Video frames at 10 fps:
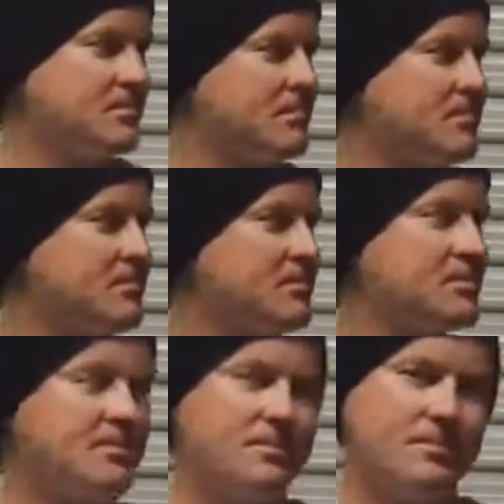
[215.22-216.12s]

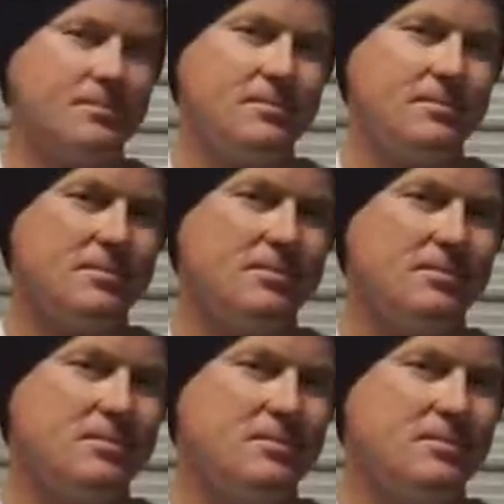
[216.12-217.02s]

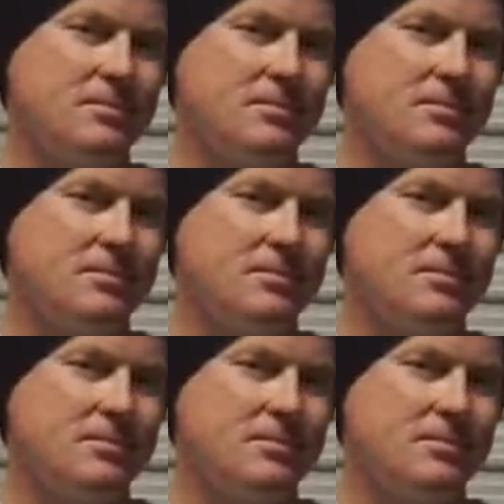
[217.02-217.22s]
(silent)